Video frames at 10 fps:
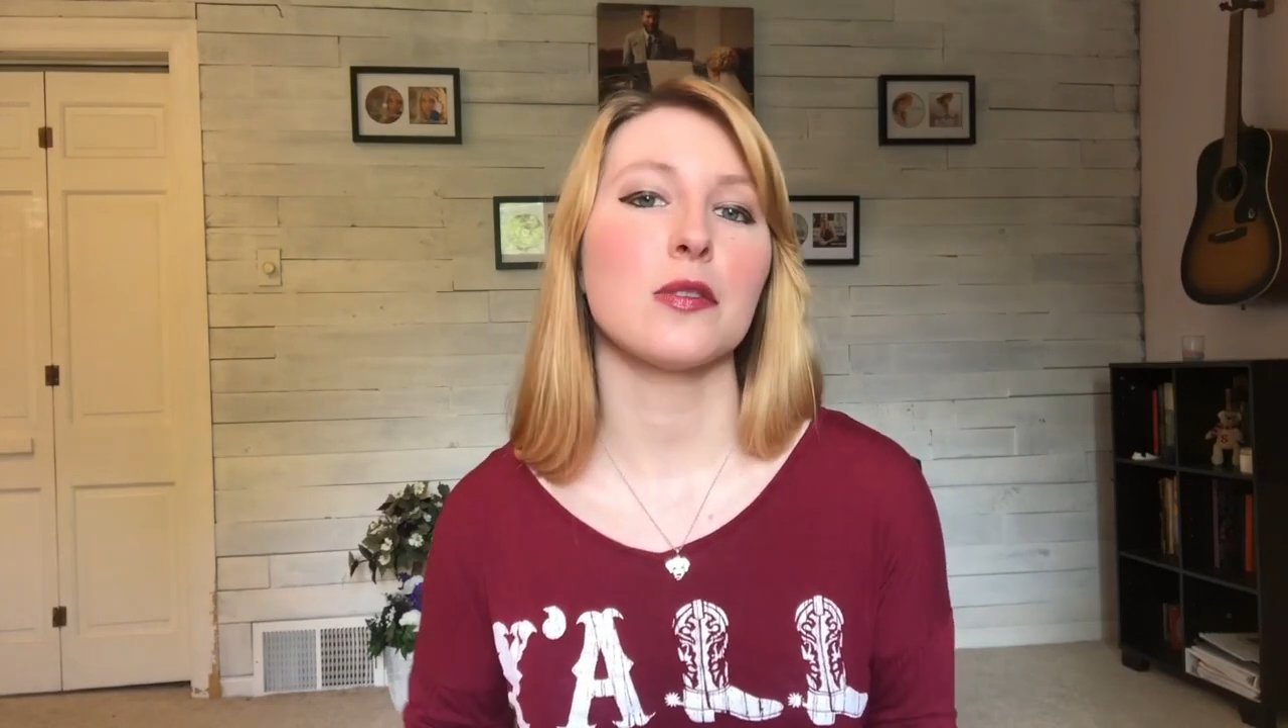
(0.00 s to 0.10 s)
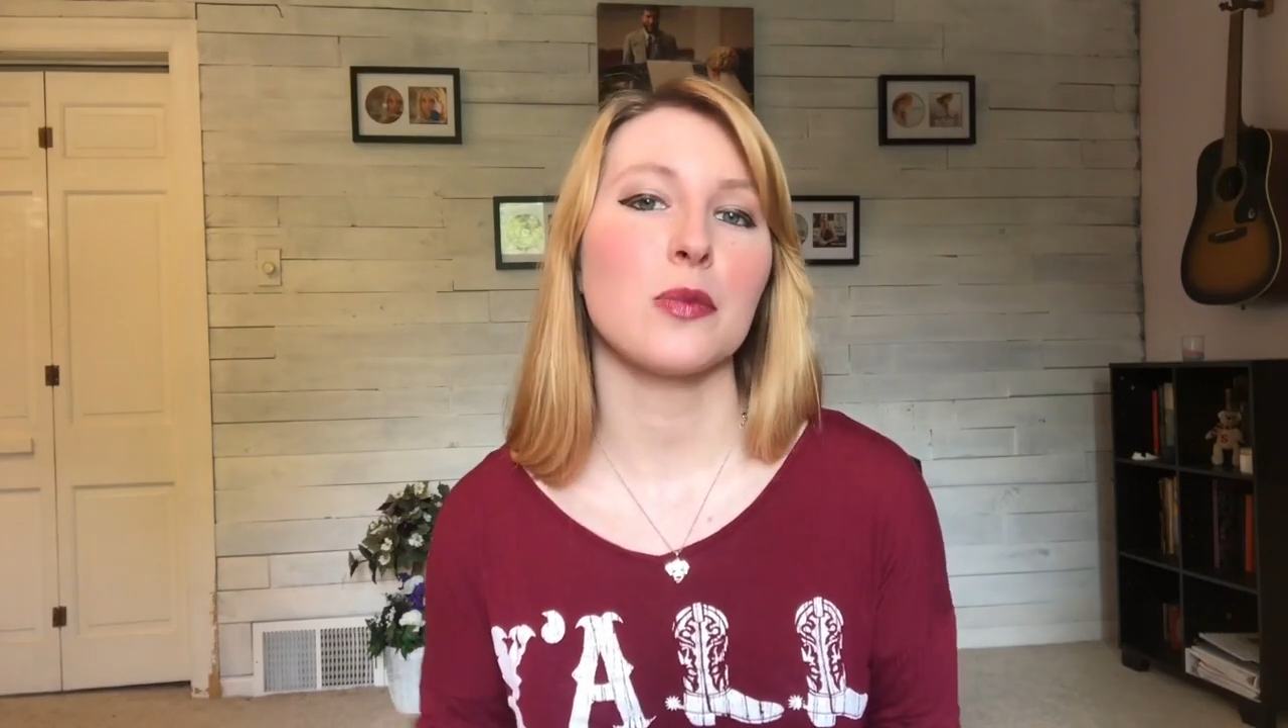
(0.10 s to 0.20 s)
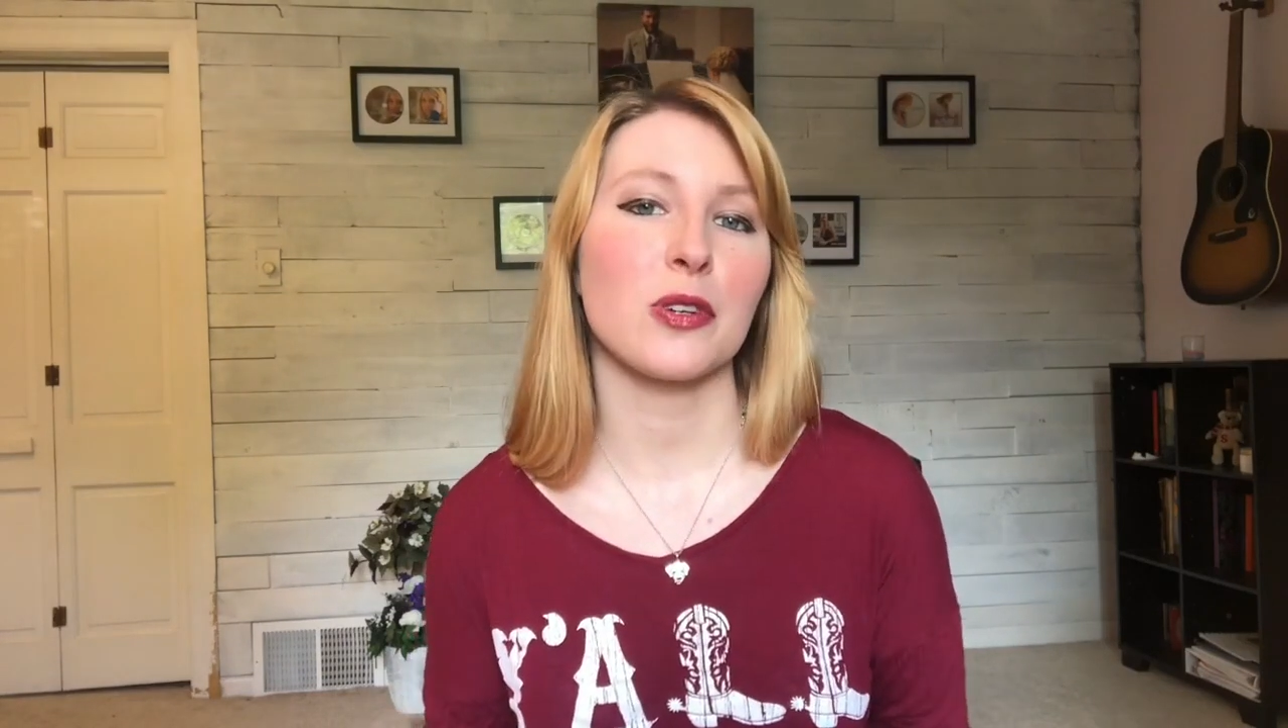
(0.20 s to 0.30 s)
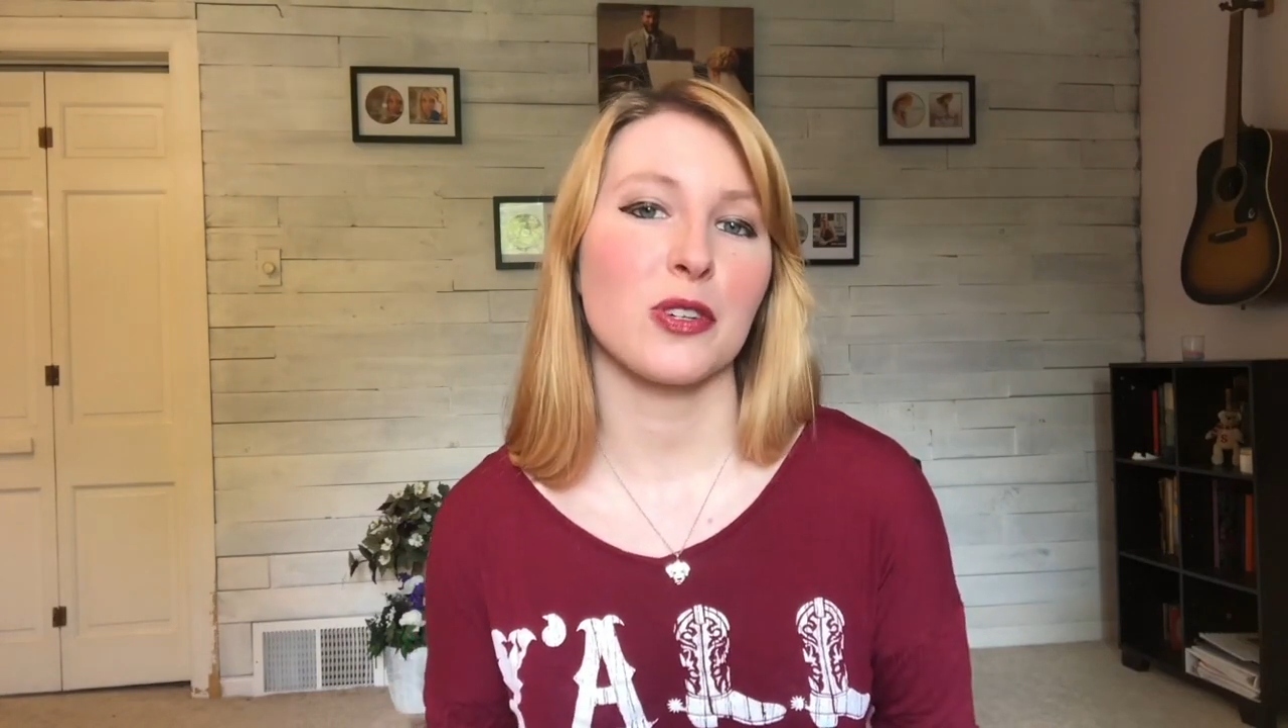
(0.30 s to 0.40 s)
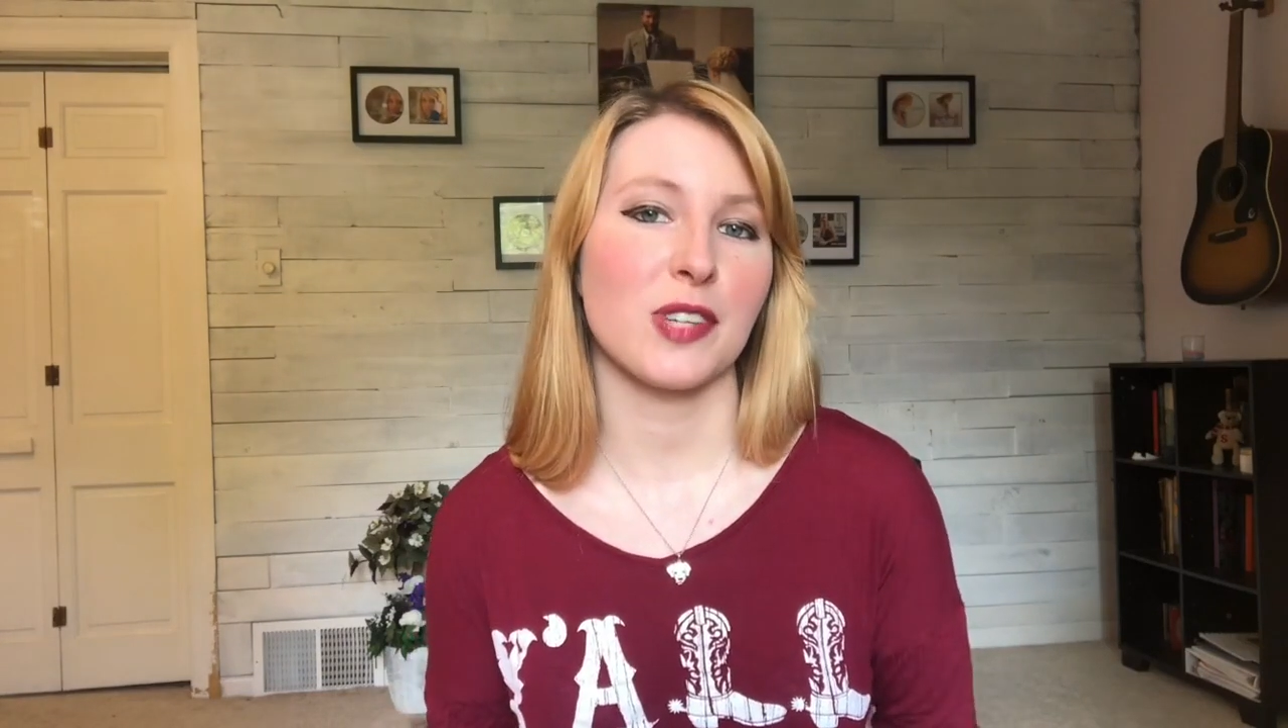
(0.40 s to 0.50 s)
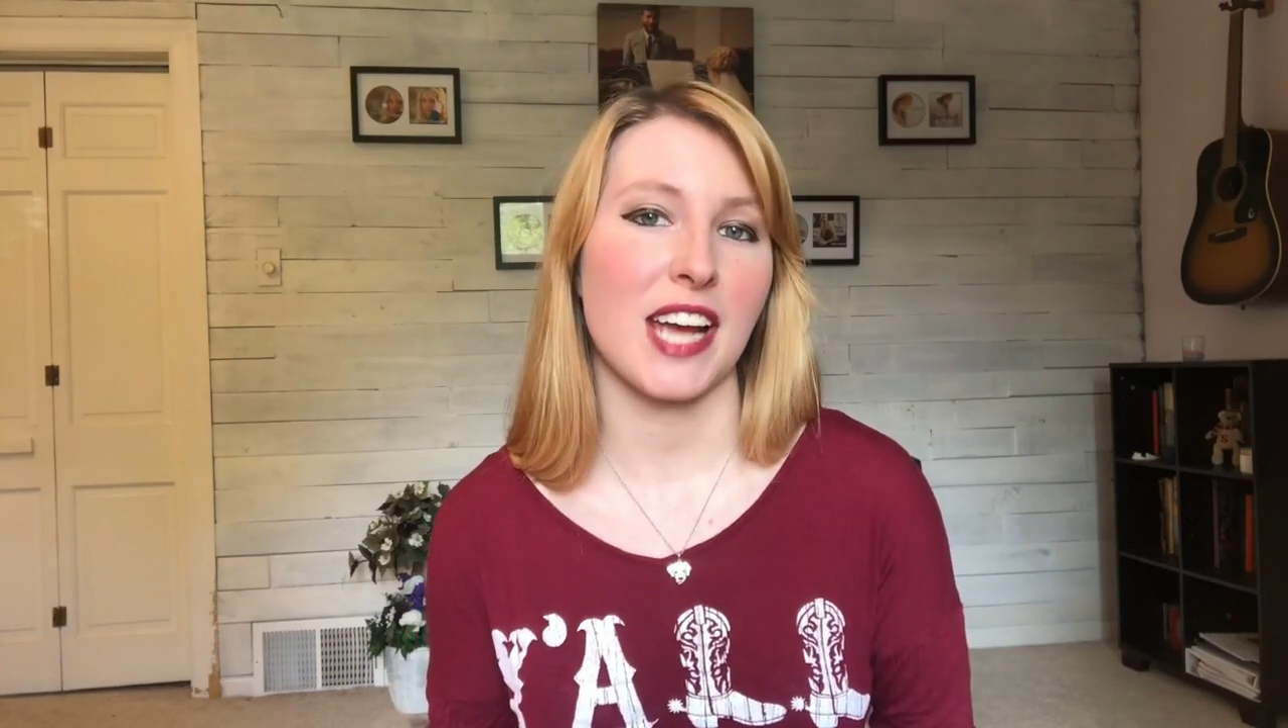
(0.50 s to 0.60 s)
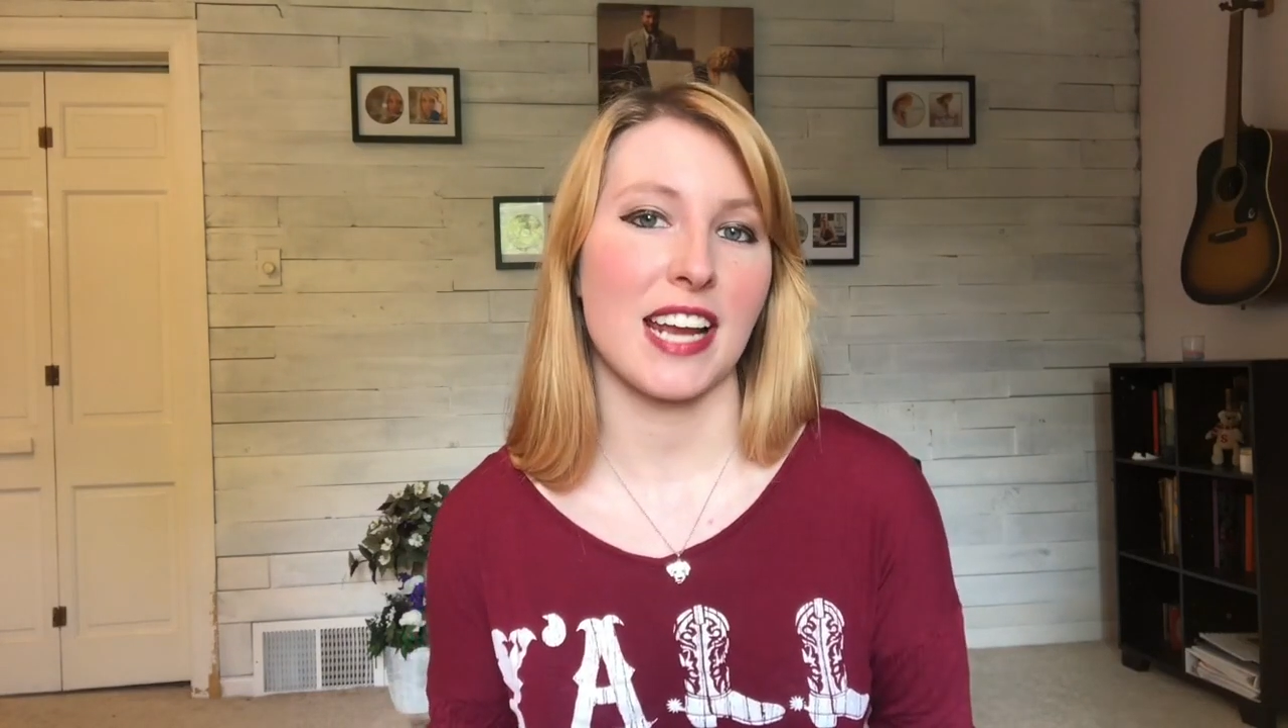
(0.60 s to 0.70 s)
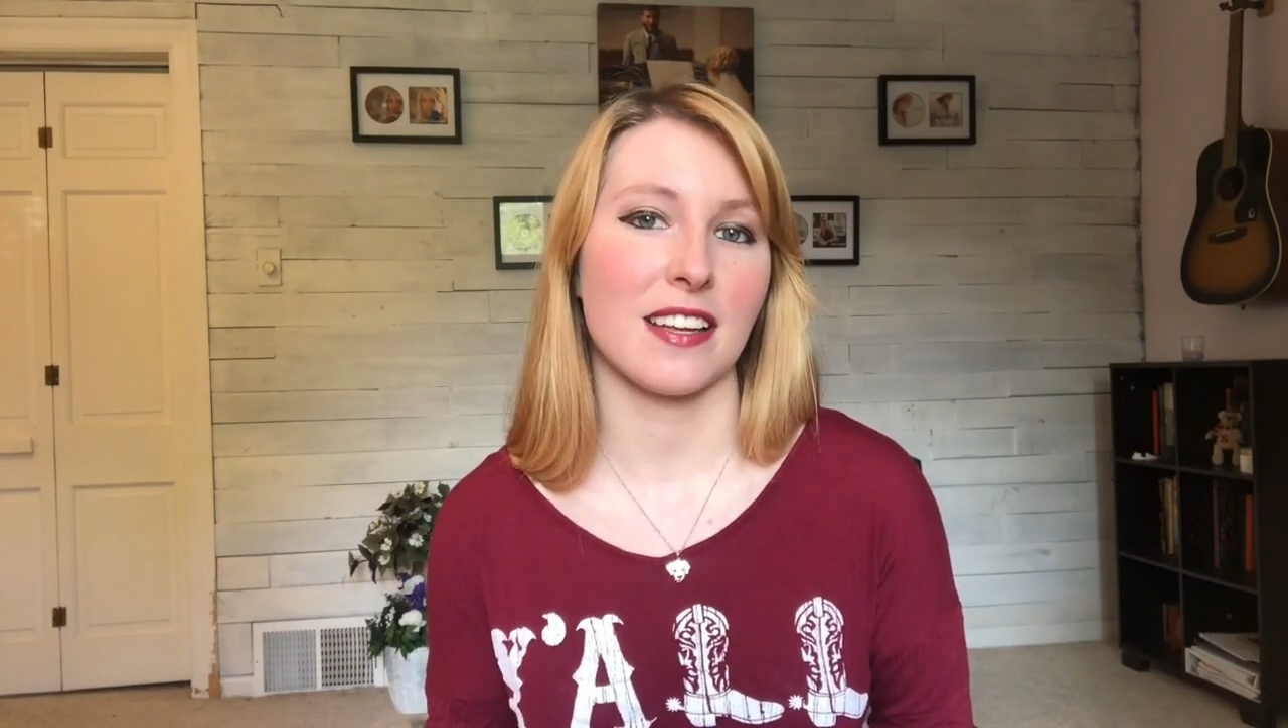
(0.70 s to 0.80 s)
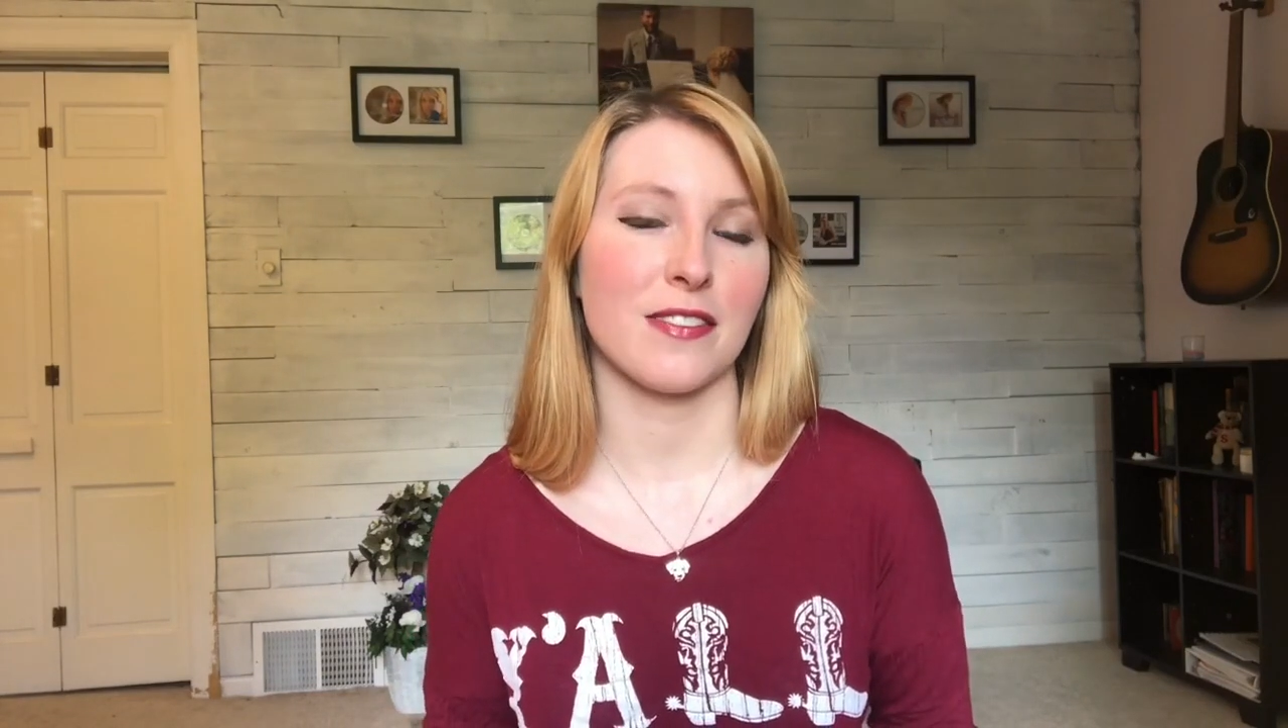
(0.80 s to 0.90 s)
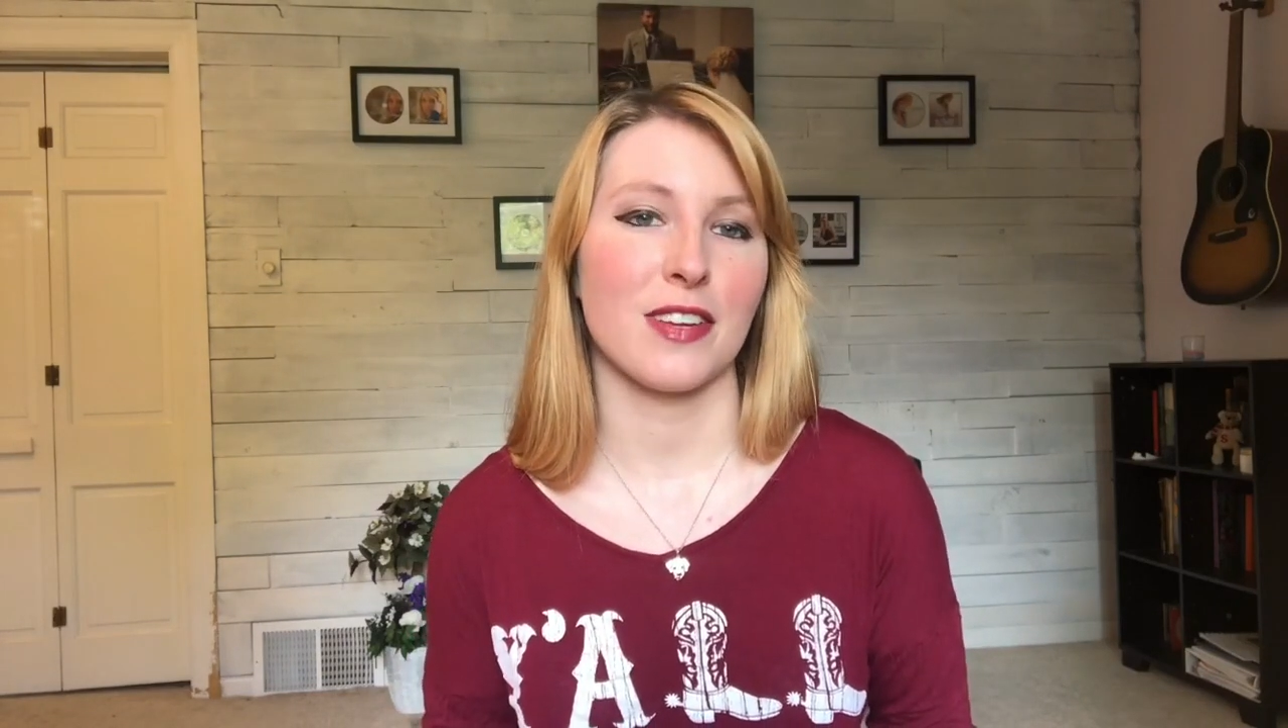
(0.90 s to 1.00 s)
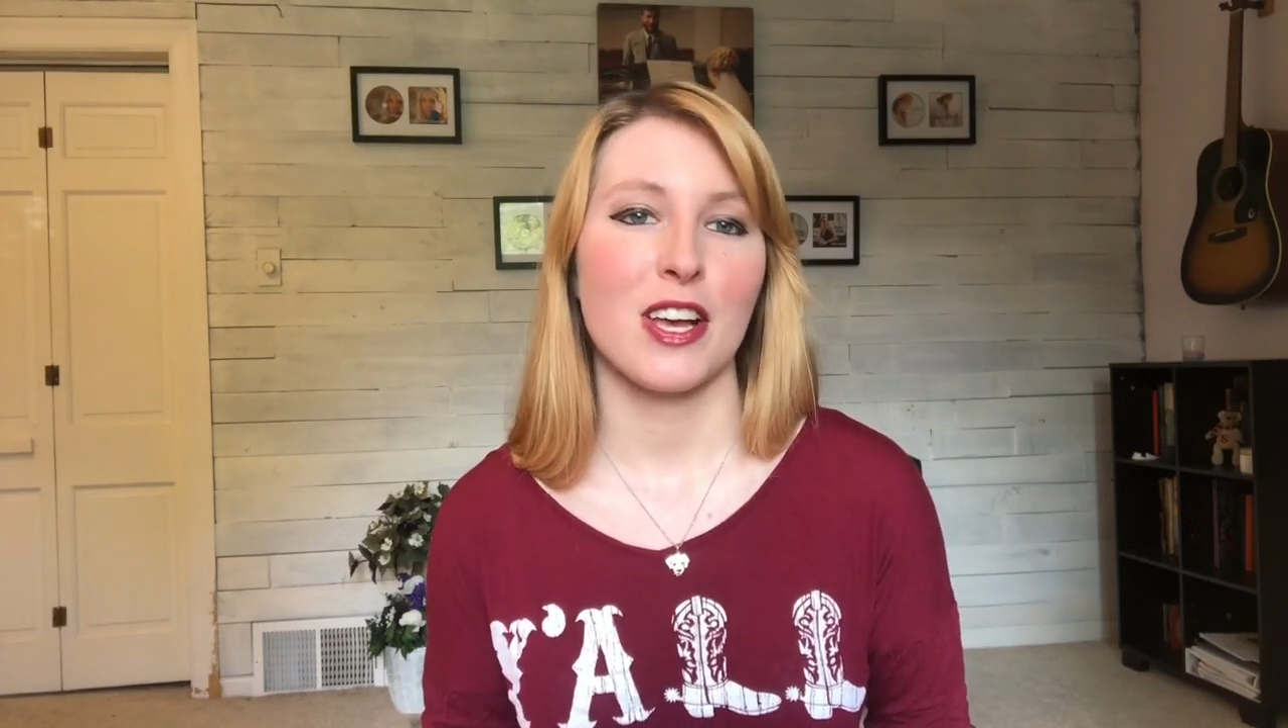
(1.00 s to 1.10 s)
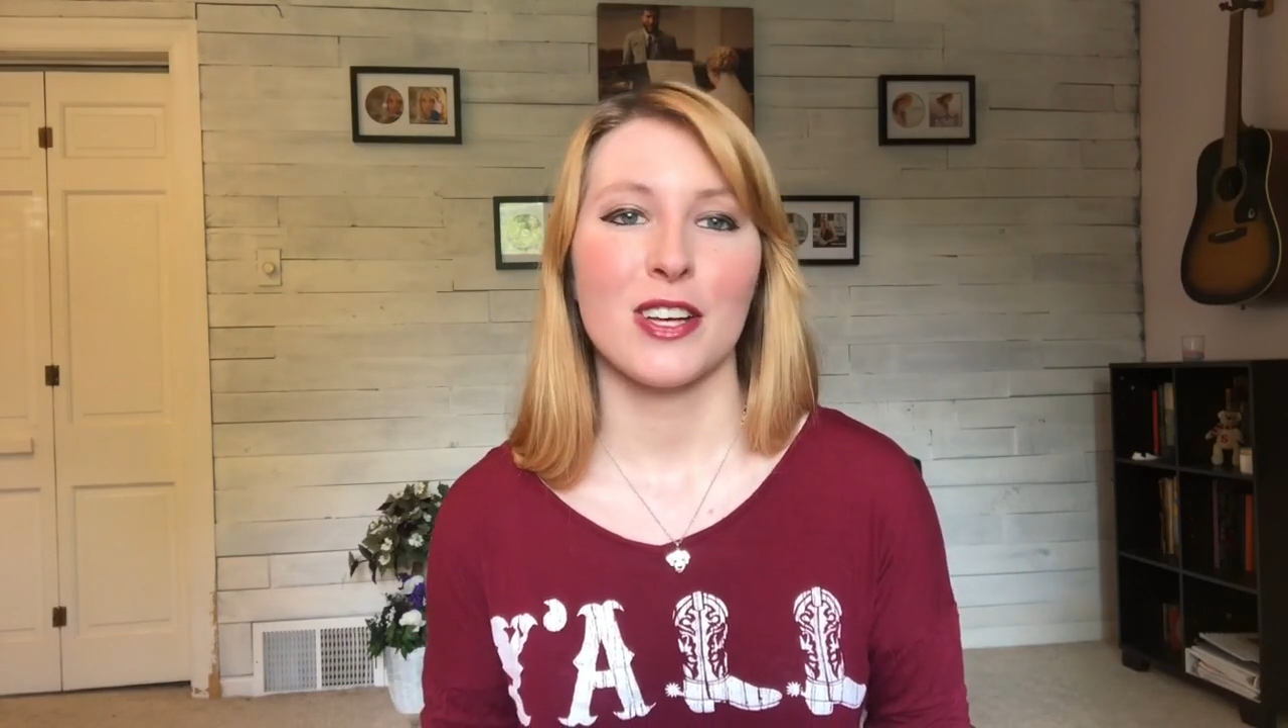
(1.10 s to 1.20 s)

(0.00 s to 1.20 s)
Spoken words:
more creative